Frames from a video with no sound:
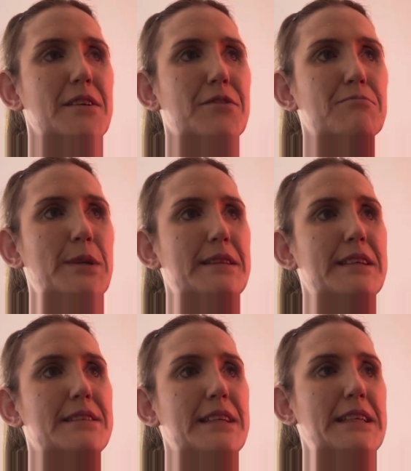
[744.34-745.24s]
with
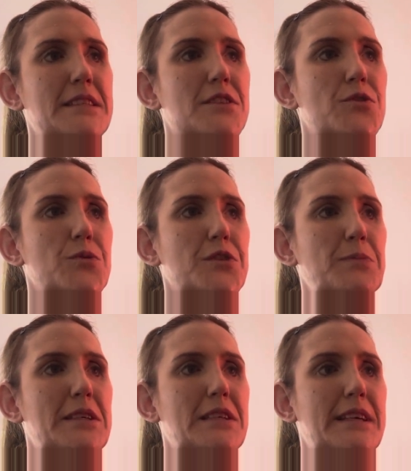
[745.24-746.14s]
this eating disorder
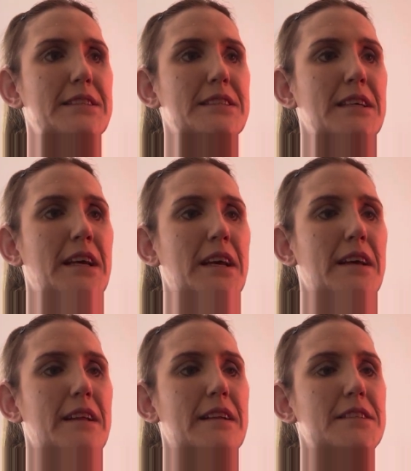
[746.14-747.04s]
specialist,
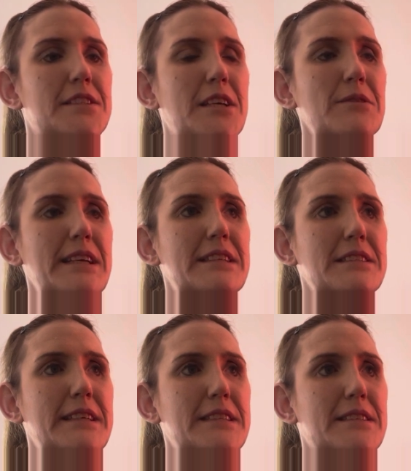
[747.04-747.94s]
she was
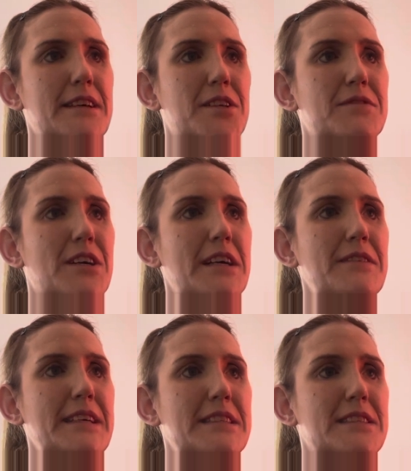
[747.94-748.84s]
actually kind of
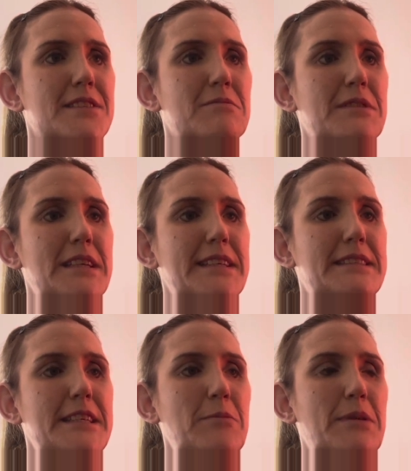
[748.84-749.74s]
diving into some really
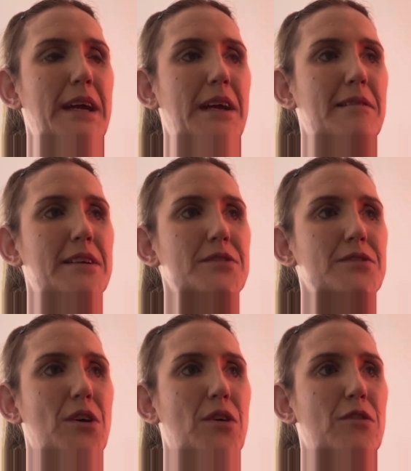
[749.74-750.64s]
deep areas
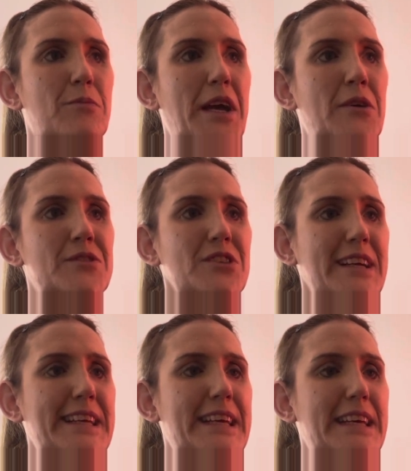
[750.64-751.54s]
of my own
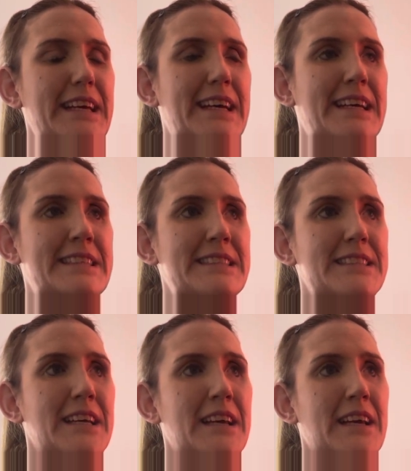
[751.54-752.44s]
psyche
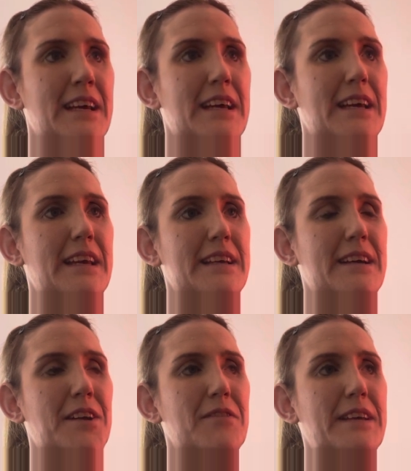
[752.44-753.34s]
and it
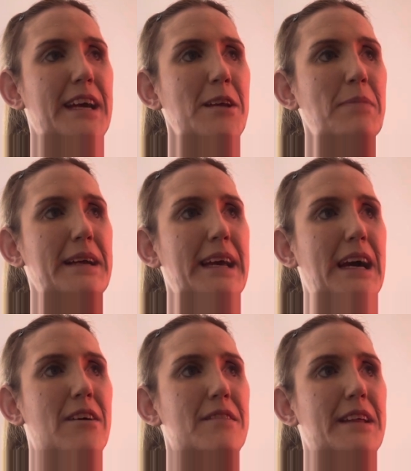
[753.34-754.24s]
kind of came back
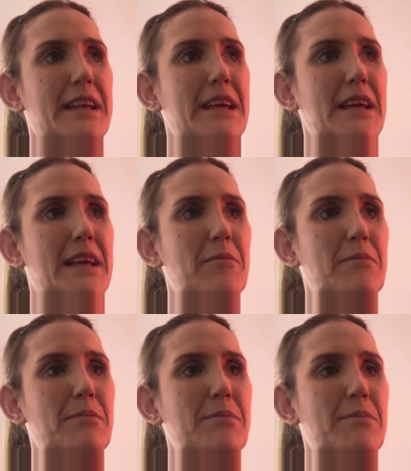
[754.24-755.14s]
out that it, it
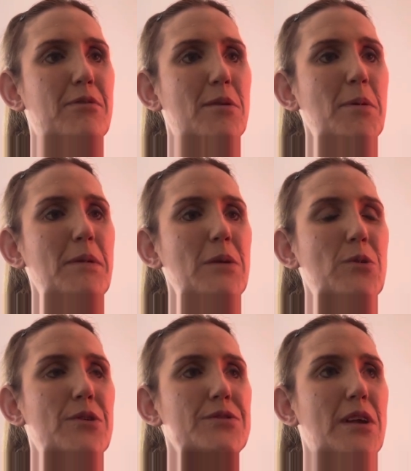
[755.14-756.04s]
probably
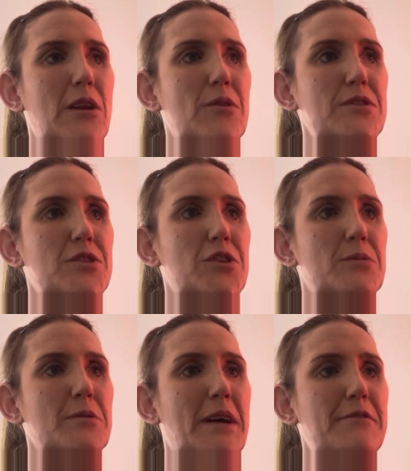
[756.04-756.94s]
was a lot to do
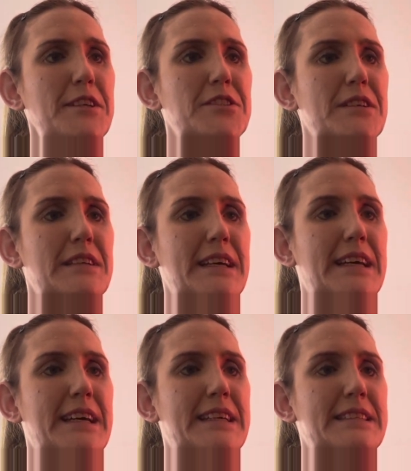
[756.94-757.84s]
with my vision
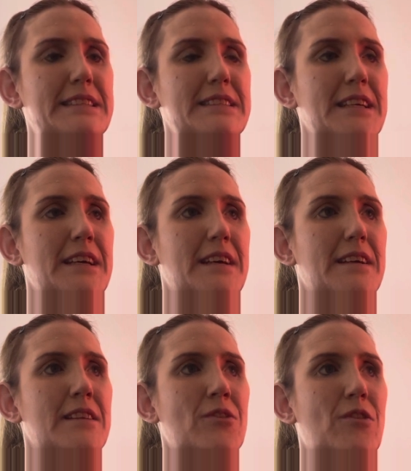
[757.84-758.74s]
and
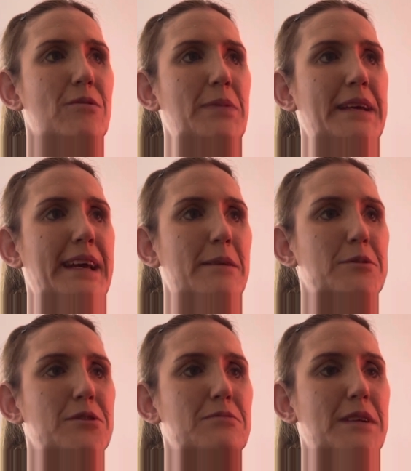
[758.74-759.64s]
not being able
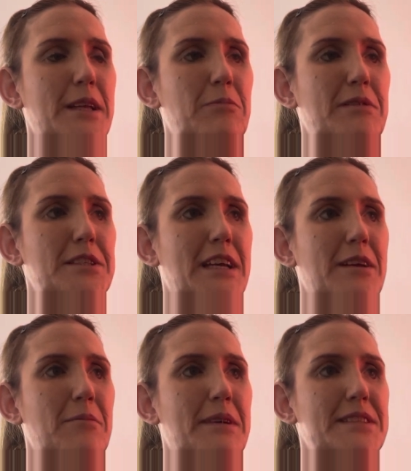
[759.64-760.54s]
to really
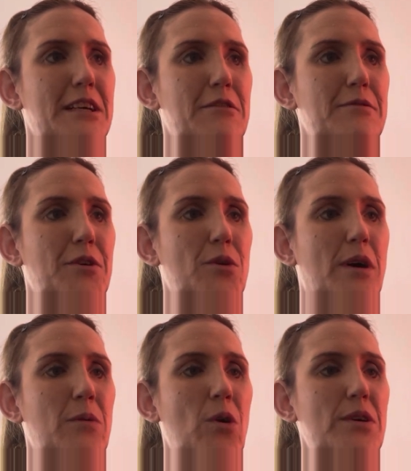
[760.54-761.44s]
appreciate myself for who
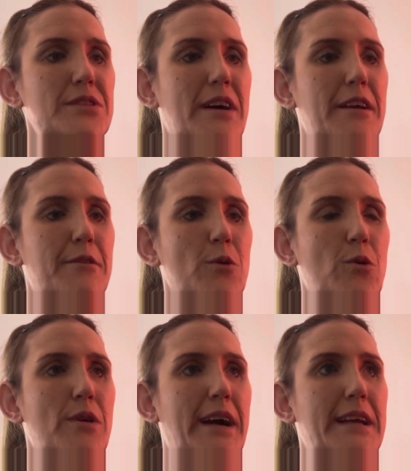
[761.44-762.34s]
I was. I
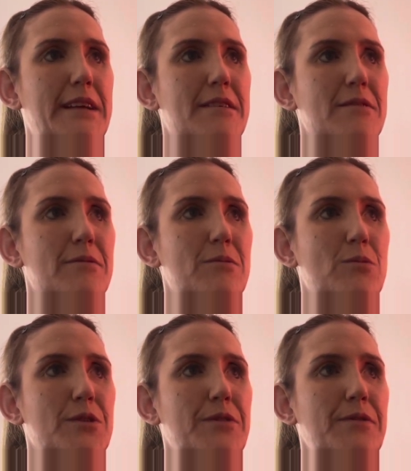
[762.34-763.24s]
thought I
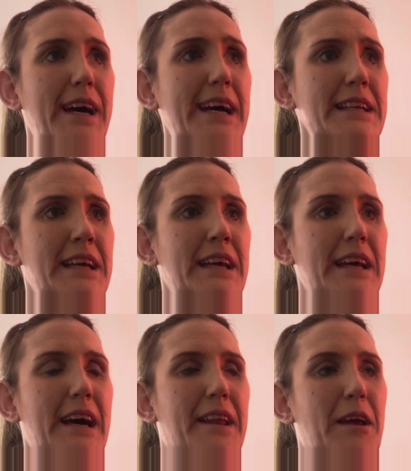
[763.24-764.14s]
was fat
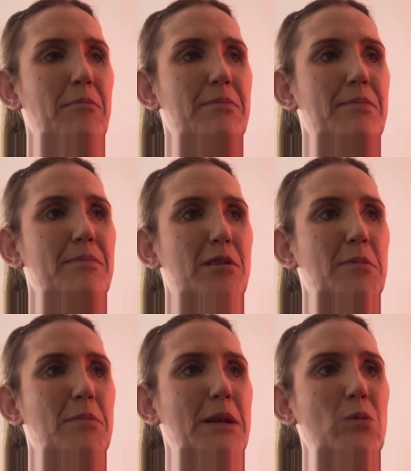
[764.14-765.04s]
and I
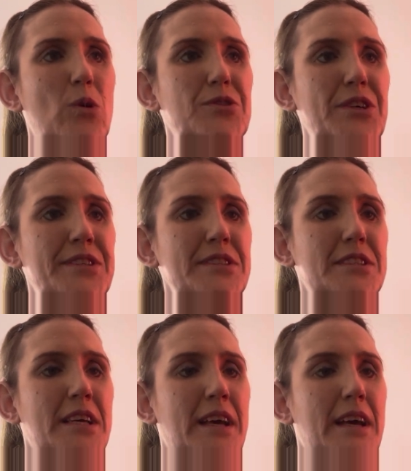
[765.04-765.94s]
probably
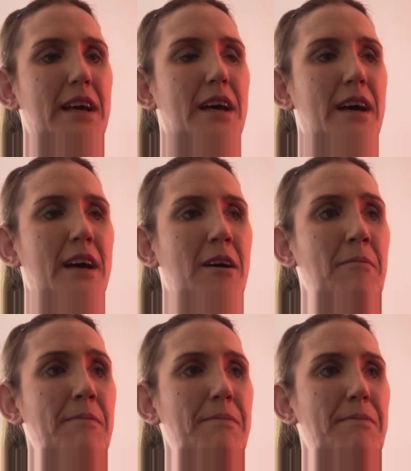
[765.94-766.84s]
wasn't.
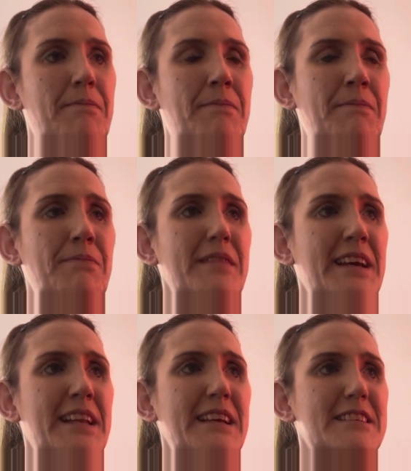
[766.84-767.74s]
Um,
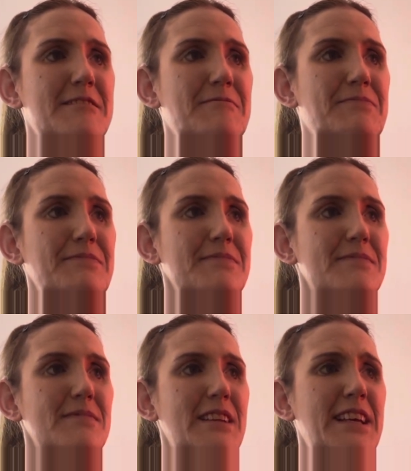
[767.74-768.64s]
and it
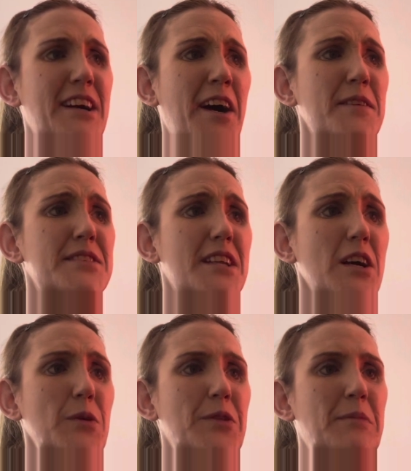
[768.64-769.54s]
it kind of
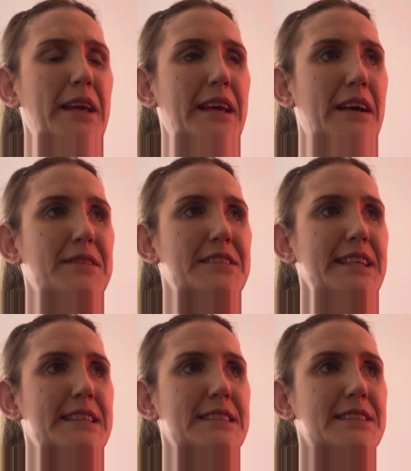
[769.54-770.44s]
stuck with me ever
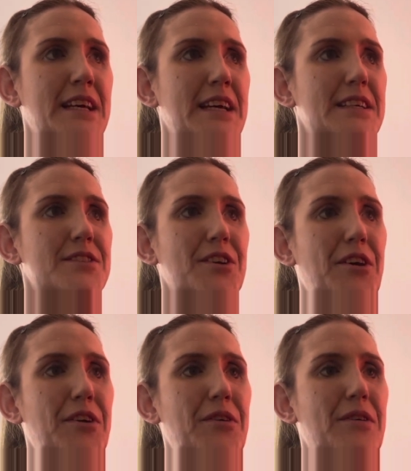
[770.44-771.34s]
since.
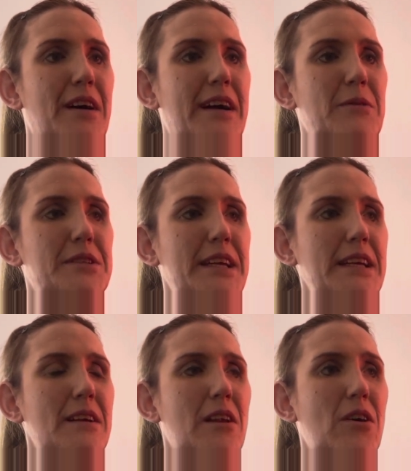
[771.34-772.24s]
So I would
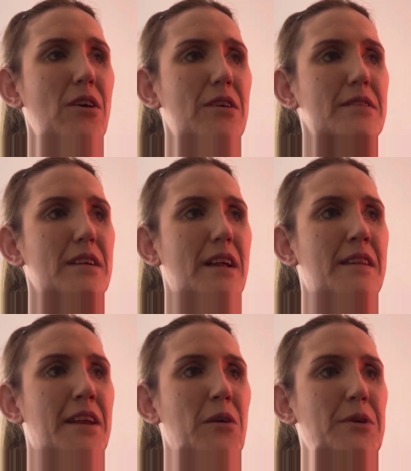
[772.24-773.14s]
eat a lot and
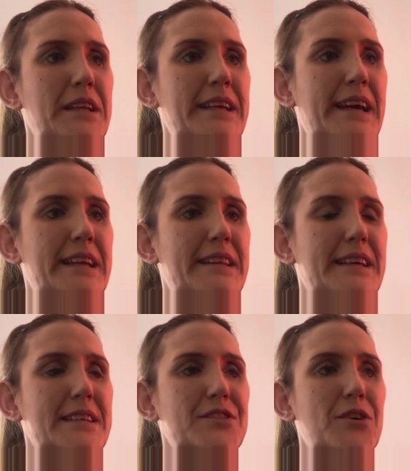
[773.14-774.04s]
then I wouldn't eat
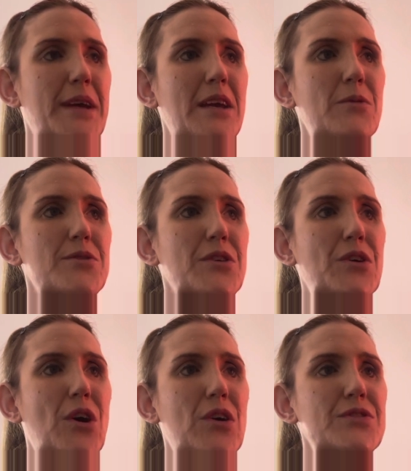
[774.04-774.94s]
anything. So it was a
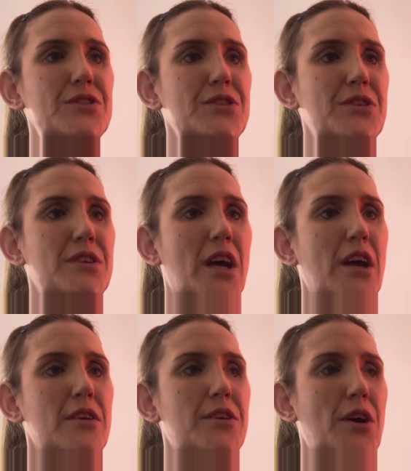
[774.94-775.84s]
constant
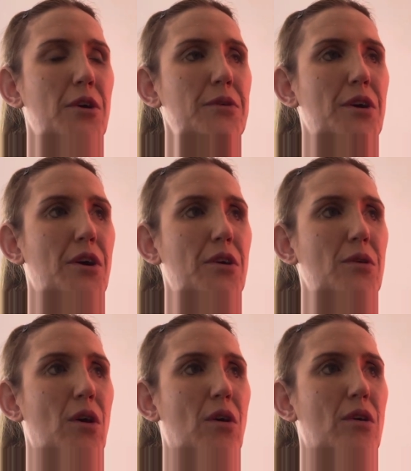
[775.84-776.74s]
yo-yo
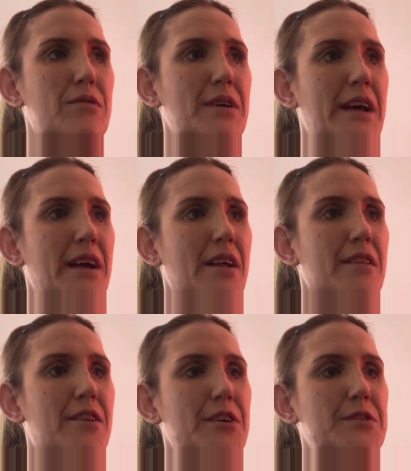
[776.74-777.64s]
of
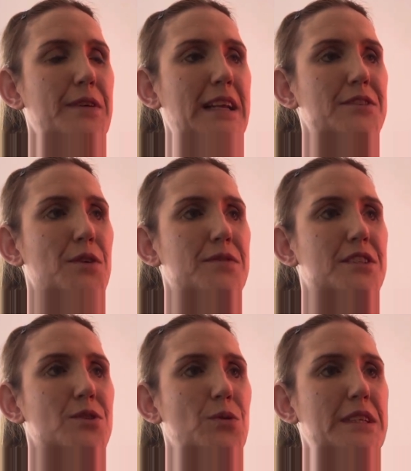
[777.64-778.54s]
those feelings of
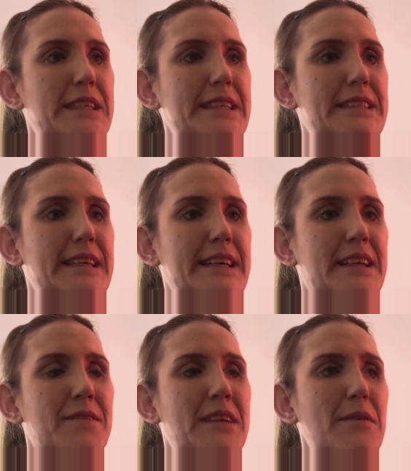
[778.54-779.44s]
disordered eating. And
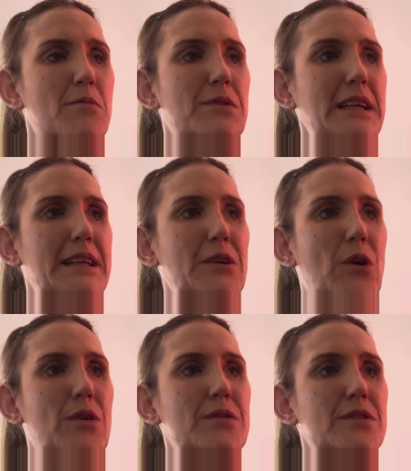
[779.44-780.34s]
I've never really got